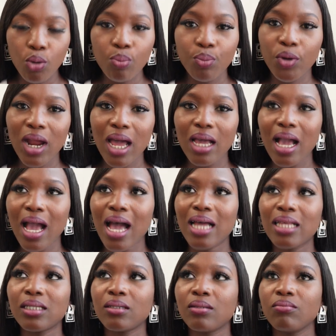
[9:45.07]
Prague
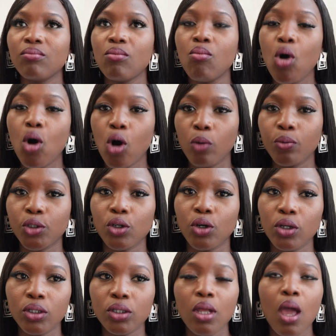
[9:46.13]
has more
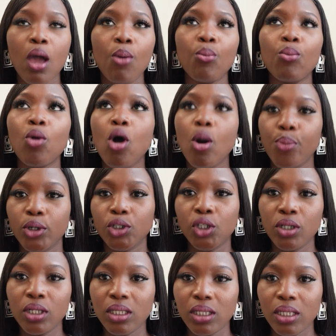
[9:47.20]
options, more
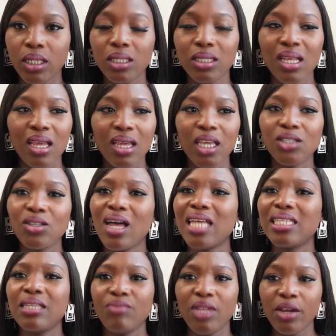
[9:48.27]
opportunities. It's not
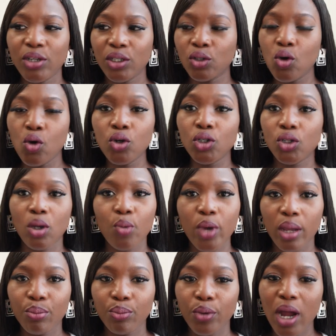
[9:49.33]
as if there is gold somewhere
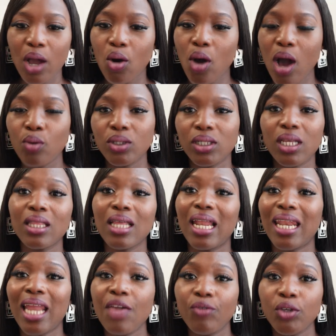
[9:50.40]
in Prague, or I would say that
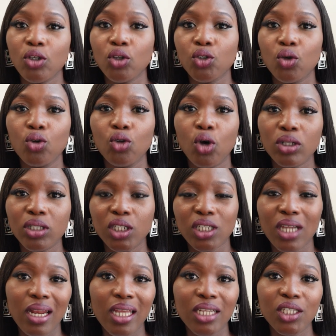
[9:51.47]
life is also not
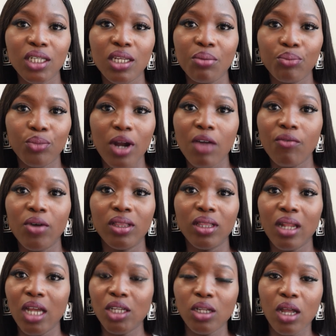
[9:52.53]
challenging in Prague for
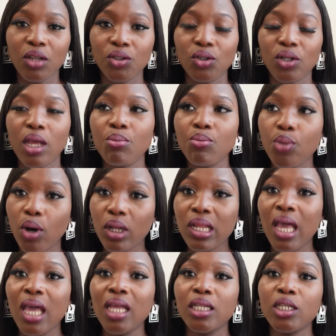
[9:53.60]
international students, but
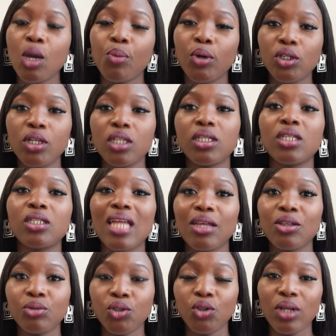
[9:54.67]
the opportunities
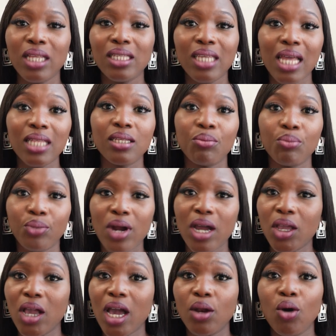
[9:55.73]
that students get in
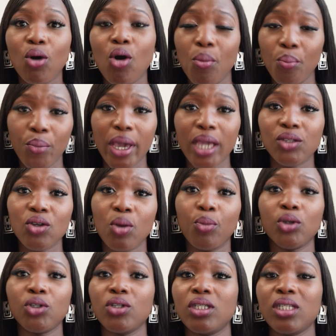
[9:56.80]
Prague, you cannot compare it to
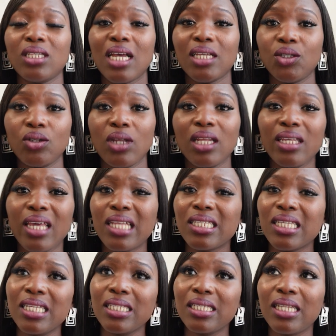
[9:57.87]
opportunities that students
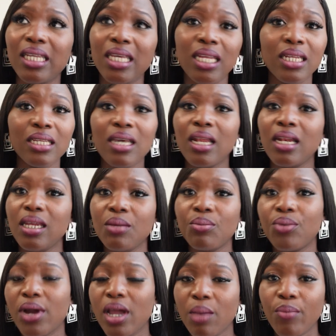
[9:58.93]
get in Zlín,
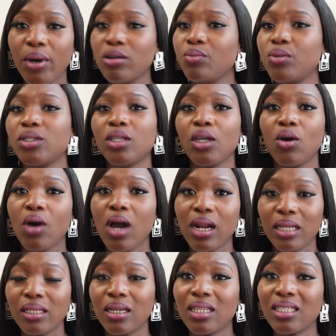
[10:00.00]
Liberec, Pardubice or
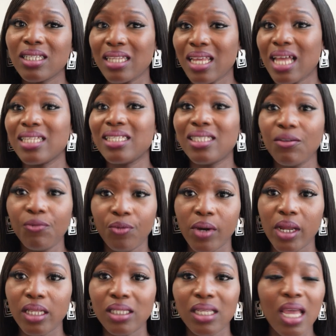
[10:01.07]
Hradec. They are
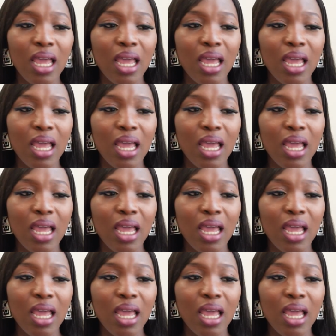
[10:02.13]
different.